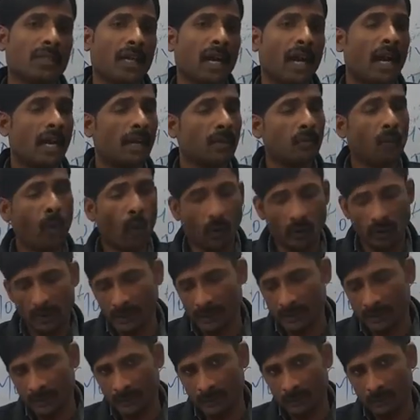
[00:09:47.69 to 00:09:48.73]
I won't
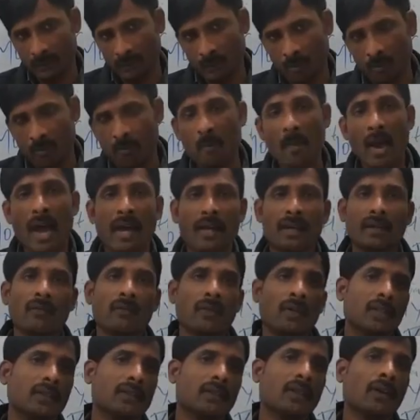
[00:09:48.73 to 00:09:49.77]
marry
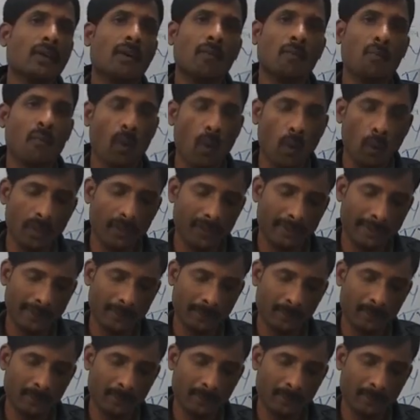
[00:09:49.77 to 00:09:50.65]
with Bholi.